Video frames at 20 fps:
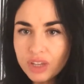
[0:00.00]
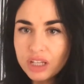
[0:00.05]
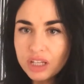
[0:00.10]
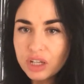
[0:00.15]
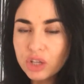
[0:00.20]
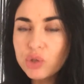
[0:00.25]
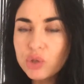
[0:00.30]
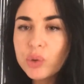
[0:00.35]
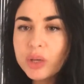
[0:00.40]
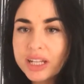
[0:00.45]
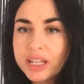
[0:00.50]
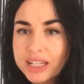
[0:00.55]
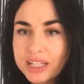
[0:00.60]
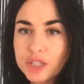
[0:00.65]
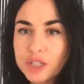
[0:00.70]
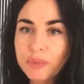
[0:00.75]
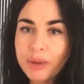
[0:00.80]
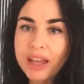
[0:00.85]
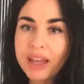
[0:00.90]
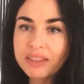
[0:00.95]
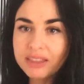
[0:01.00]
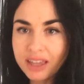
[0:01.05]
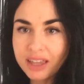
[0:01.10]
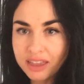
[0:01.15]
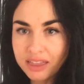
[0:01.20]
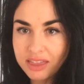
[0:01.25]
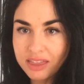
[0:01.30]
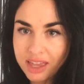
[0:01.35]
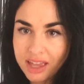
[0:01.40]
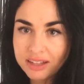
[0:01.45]
Now you can expand
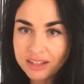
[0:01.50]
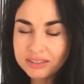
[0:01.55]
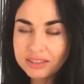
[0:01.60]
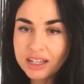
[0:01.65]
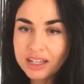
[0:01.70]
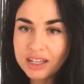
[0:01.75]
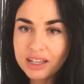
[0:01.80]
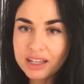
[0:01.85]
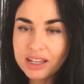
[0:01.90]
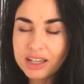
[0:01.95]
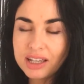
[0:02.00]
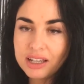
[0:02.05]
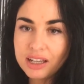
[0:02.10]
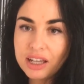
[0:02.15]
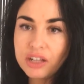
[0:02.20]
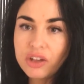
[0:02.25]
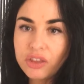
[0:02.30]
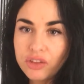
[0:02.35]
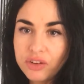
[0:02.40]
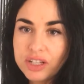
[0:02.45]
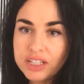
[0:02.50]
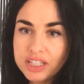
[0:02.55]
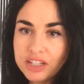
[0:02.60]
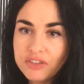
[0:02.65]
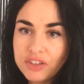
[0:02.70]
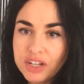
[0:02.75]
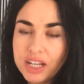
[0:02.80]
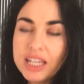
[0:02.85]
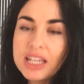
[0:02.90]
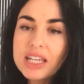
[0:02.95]
that then, another
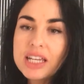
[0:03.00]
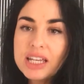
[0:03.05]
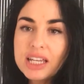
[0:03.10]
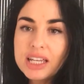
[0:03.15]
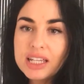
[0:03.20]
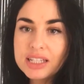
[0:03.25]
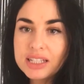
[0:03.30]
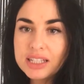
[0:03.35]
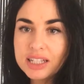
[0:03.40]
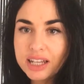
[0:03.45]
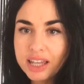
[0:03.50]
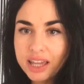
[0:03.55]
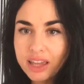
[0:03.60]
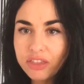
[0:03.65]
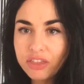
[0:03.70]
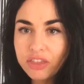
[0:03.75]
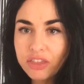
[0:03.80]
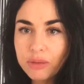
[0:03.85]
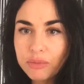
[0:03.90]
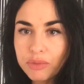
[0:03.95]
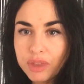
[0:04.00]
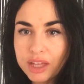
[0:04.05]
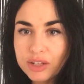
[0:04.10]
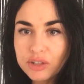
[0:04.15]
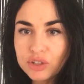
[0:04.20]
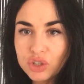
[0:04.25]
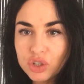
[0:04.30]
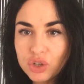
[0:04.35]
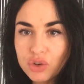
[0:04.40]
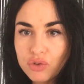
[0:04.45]
activity is to get them
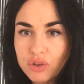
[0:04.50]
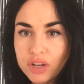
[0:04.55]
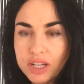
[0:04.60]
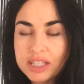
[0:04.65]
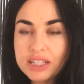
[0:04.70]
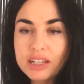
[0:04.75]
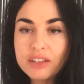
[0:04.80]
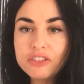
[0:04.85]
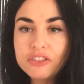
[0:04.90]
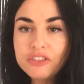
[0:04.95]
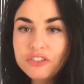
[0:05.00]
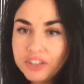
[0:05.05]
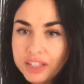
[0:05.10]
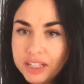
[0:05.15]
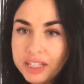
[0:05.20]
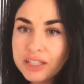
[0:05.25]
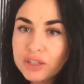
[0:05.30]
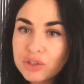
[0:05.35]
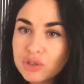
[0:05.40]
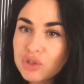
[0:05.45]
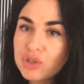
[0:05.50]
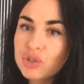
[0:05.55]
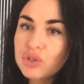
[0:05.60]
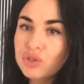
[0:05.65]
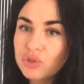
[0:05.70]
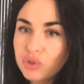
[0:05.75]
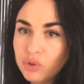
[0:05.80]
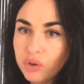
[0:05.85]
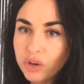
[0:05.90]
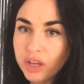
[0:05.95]
then to create a feeling
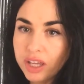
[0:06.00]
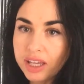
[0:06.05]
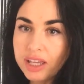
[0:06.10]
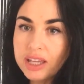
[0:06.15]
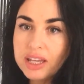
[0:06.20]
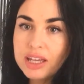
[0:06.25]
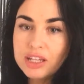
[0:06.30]
story.